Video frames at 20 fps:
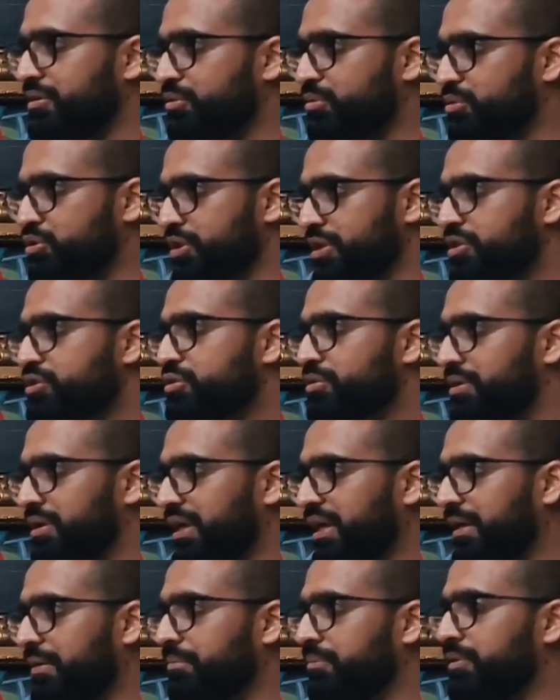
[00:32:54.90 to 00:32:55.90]
To change your
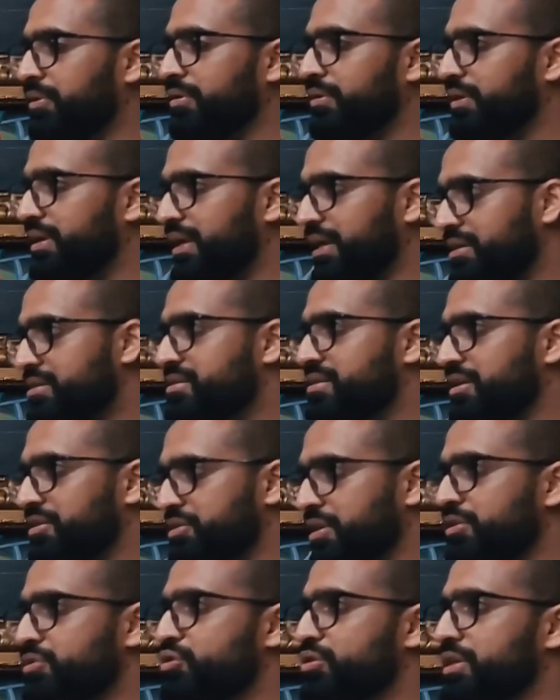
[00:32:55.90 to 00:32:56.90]
name is
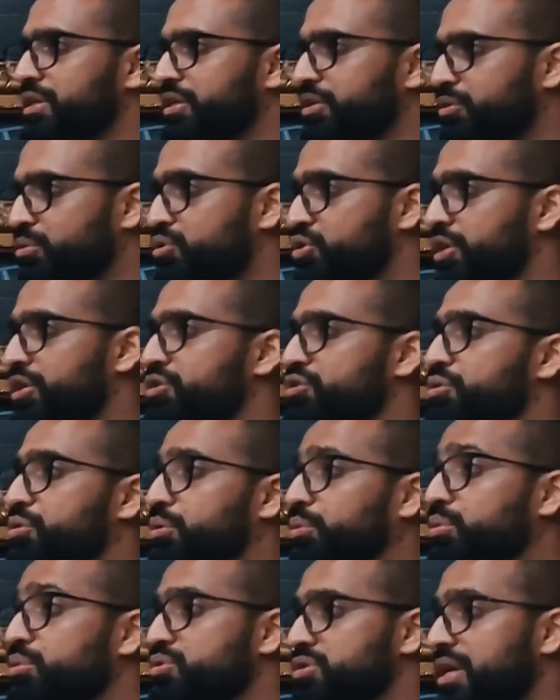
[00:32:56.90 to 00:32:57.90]
essentially to change your
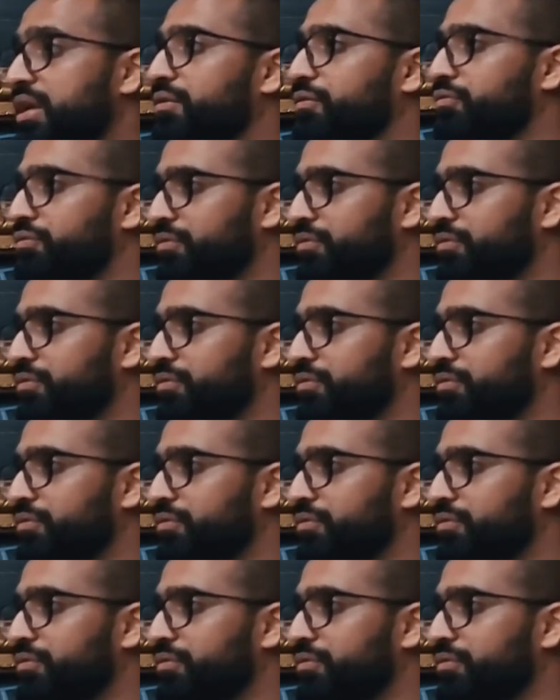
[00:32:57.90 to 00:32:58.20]
own self.